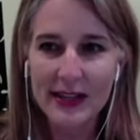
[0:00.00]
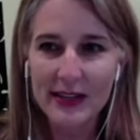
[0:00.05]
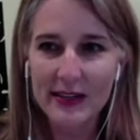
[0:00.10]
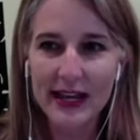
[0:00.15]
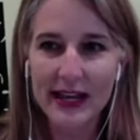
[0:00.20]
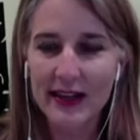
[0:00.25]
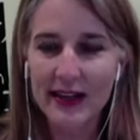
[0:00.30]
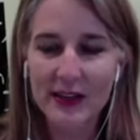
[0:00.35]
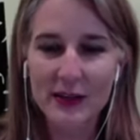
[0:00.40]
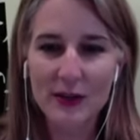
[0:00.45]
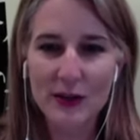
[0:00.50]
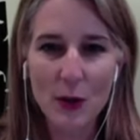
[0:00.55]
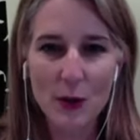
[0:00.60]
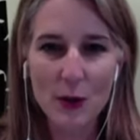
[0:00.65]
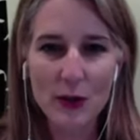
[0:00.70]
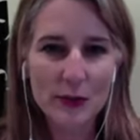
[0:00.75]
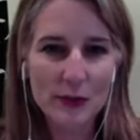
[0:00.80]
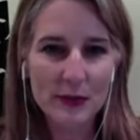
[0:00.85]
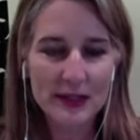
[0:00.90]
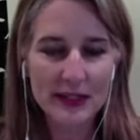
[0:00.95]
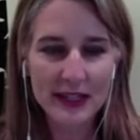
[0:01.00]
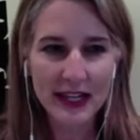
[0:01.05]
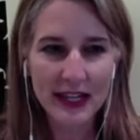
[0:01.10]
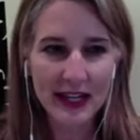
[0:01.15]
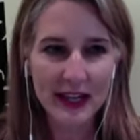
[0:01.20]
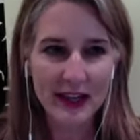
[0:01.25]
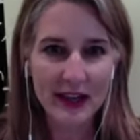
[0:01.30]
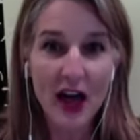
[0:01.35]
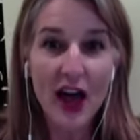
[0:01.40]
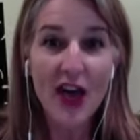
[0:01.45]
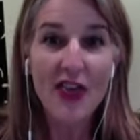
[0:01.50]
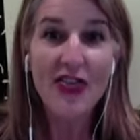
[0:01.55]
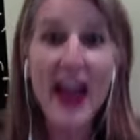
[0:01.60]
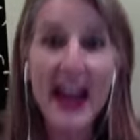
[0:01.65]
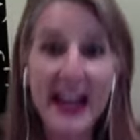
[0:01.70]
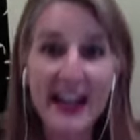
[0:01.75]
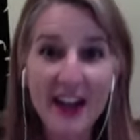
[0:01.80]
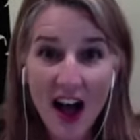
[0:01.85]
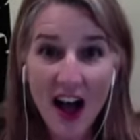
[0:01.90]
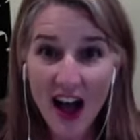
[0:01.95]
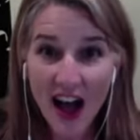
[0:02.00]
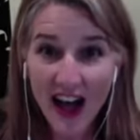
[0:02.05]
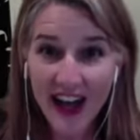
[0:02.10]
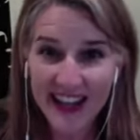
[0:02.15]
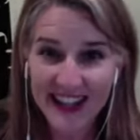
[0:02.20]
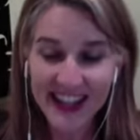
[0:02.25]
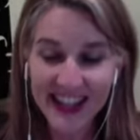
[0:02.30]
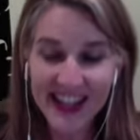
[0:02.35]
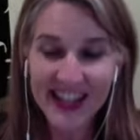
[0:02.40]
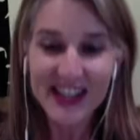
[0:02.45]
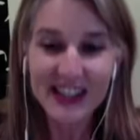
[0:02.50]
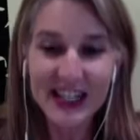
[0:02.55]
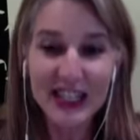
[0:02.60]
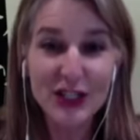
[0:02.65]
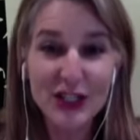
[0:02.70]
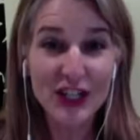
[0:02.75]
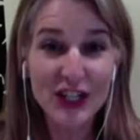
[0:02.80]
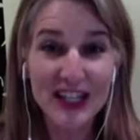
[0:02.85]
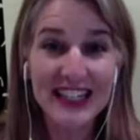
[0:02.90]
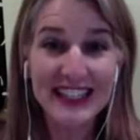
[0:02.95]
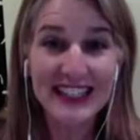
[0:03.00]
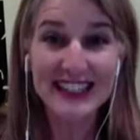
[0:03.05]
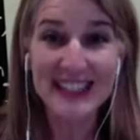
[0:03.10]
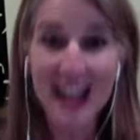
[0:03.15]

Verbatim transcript: like no one will see it. Thank God, because you're going